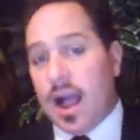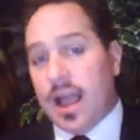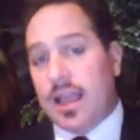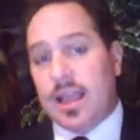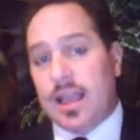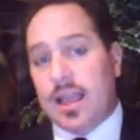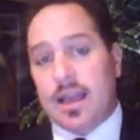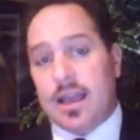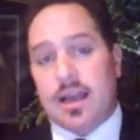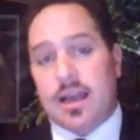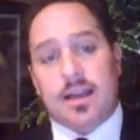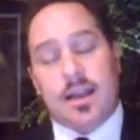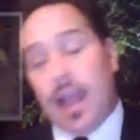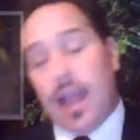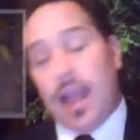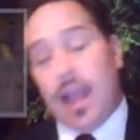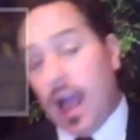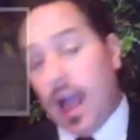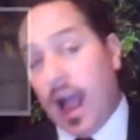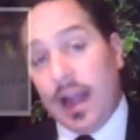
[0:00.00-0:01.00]

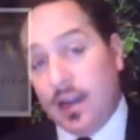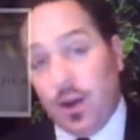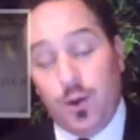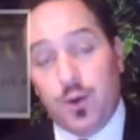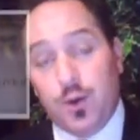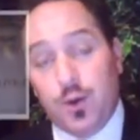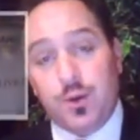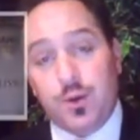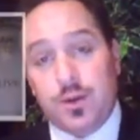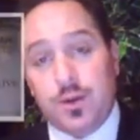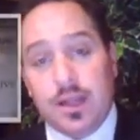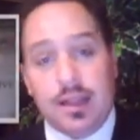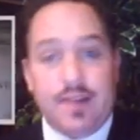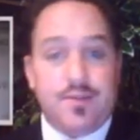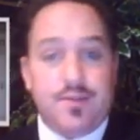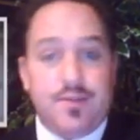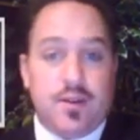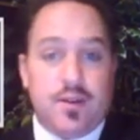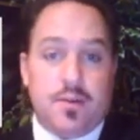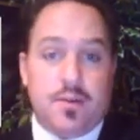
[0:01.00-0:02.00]
I know who
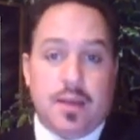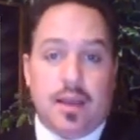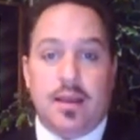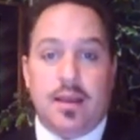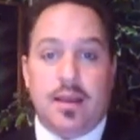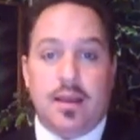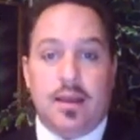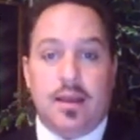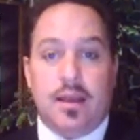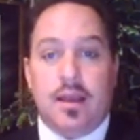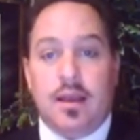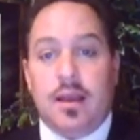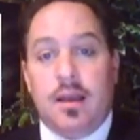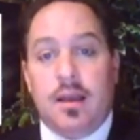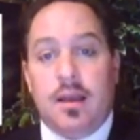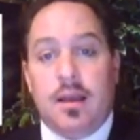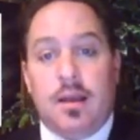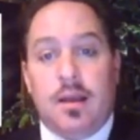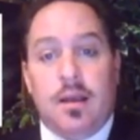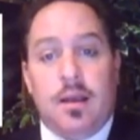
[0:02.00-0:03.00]
delivered me.
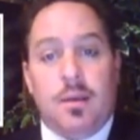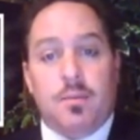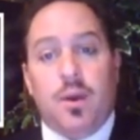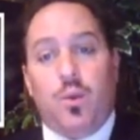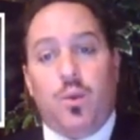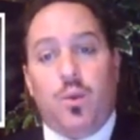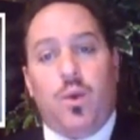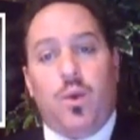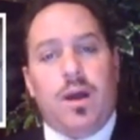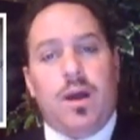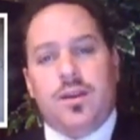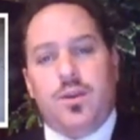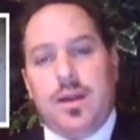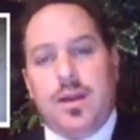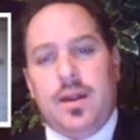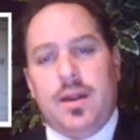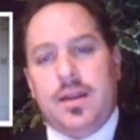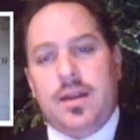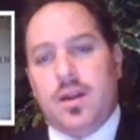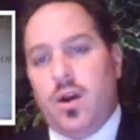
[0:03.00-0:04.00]
But
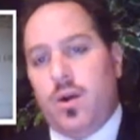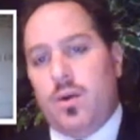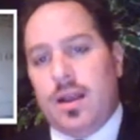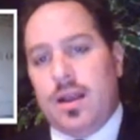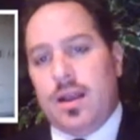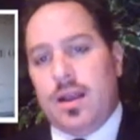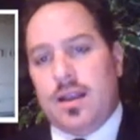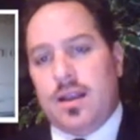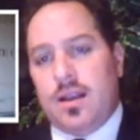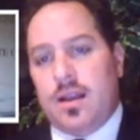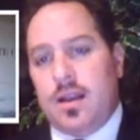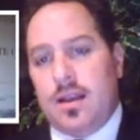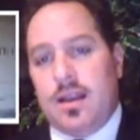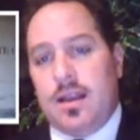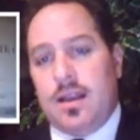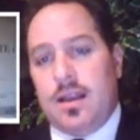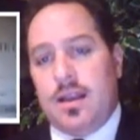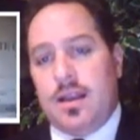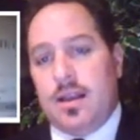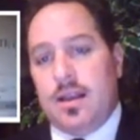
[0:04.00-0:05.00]
what do we know?
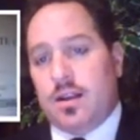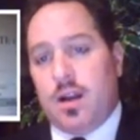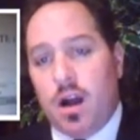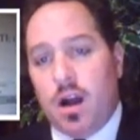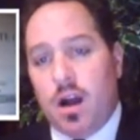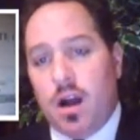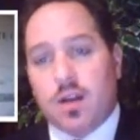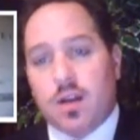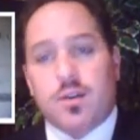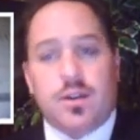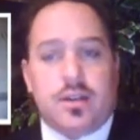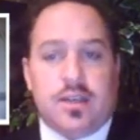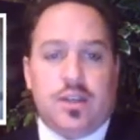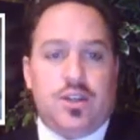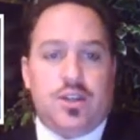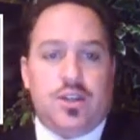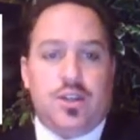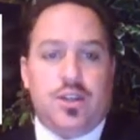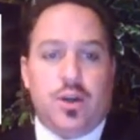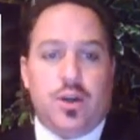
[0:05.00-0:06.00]

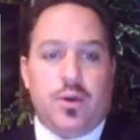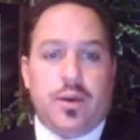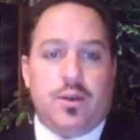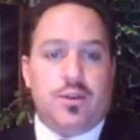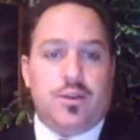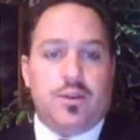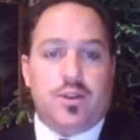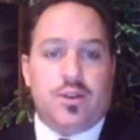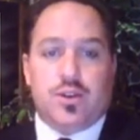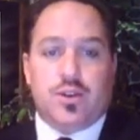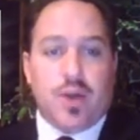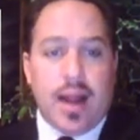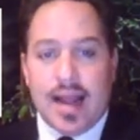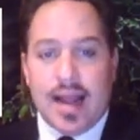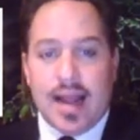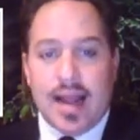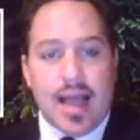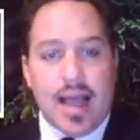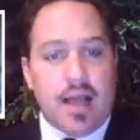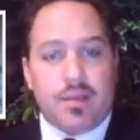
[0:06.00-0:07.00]
Congress is showing you
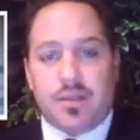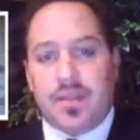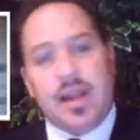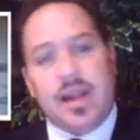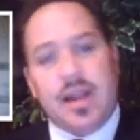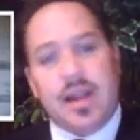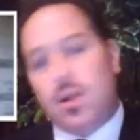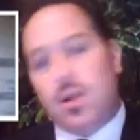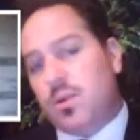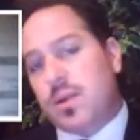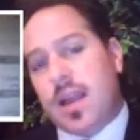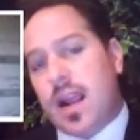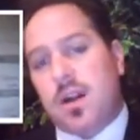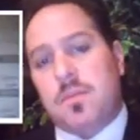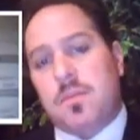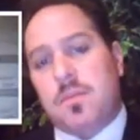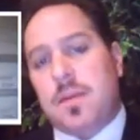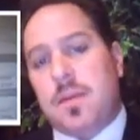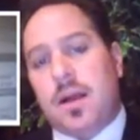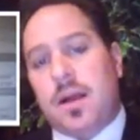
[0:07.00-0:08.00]
straight out they don't
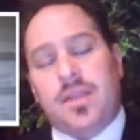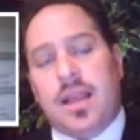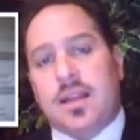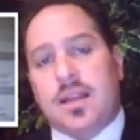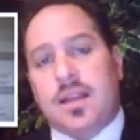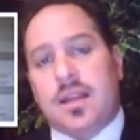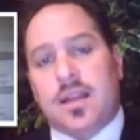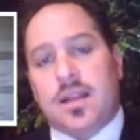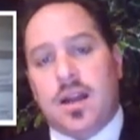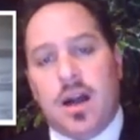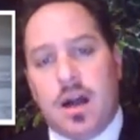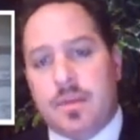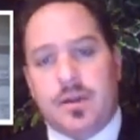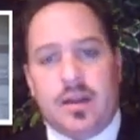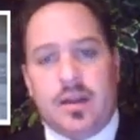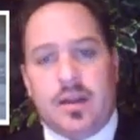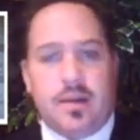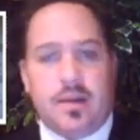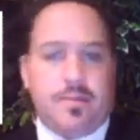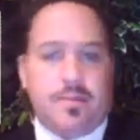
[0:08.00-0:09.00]
care about the
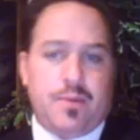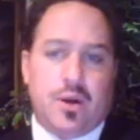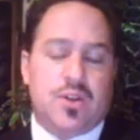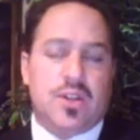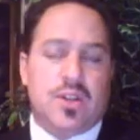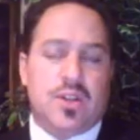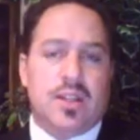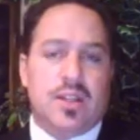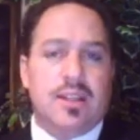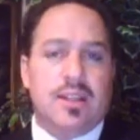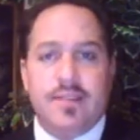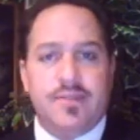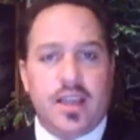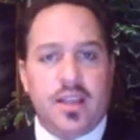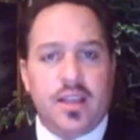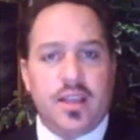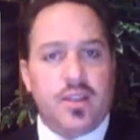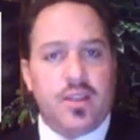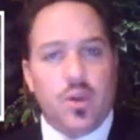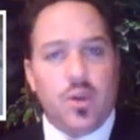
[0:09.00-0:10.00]
incompetent person
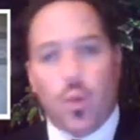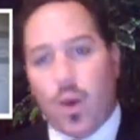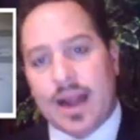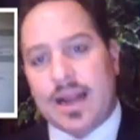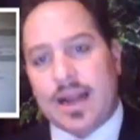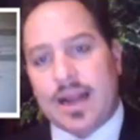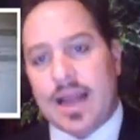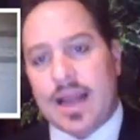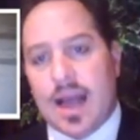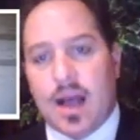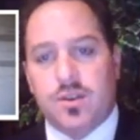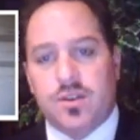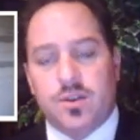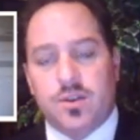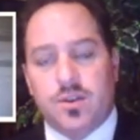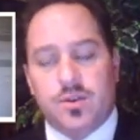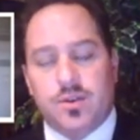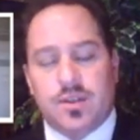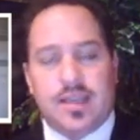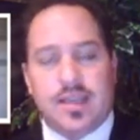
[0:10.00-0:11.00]
living in the White
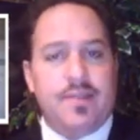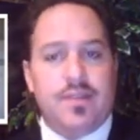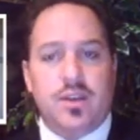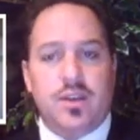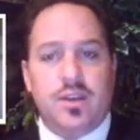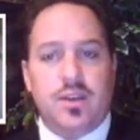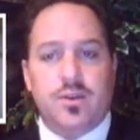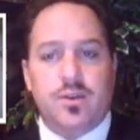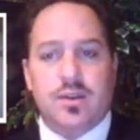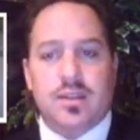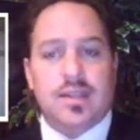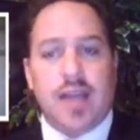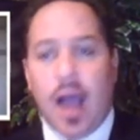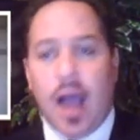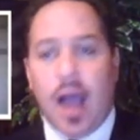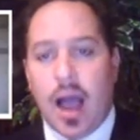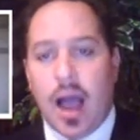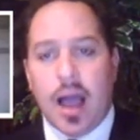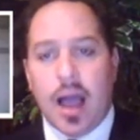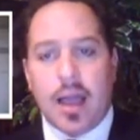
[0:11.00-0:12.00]
House who is giving you
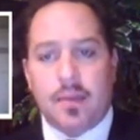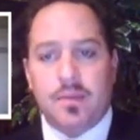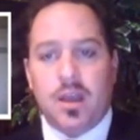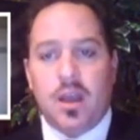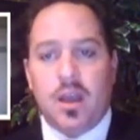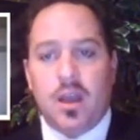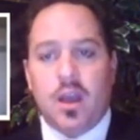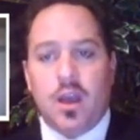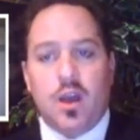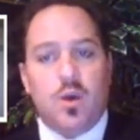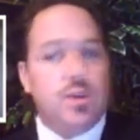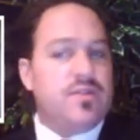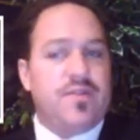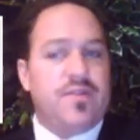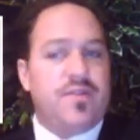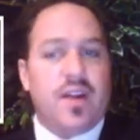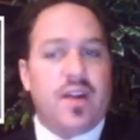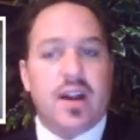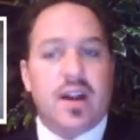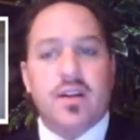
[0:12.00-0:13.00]
his time,
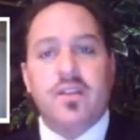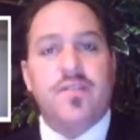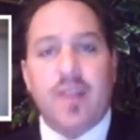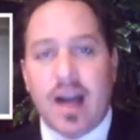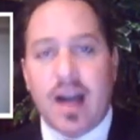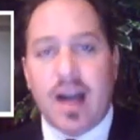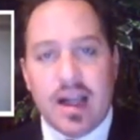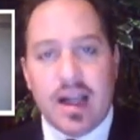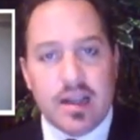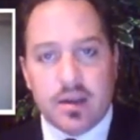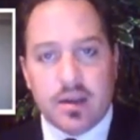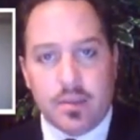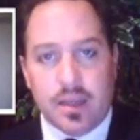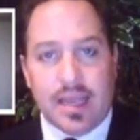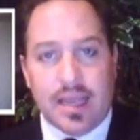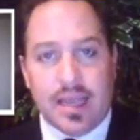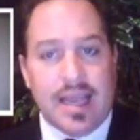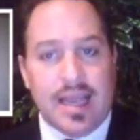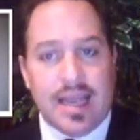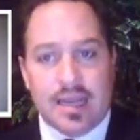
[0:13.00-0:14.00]
who is
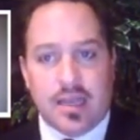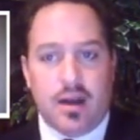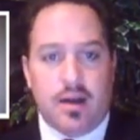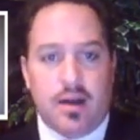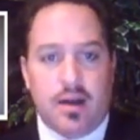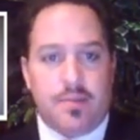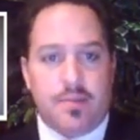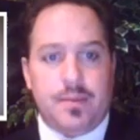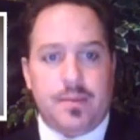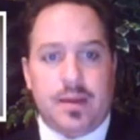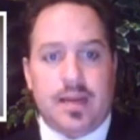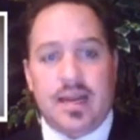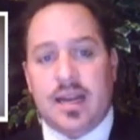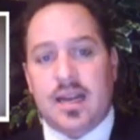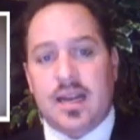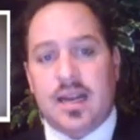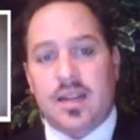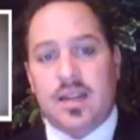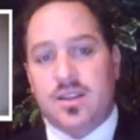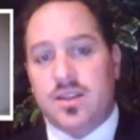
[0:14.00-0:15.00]
verifiably
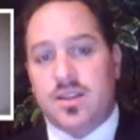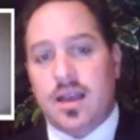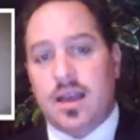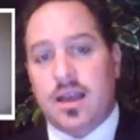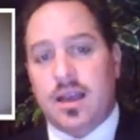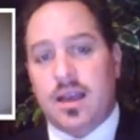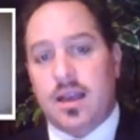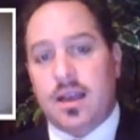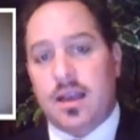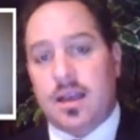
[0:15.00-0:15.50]
incompetent and is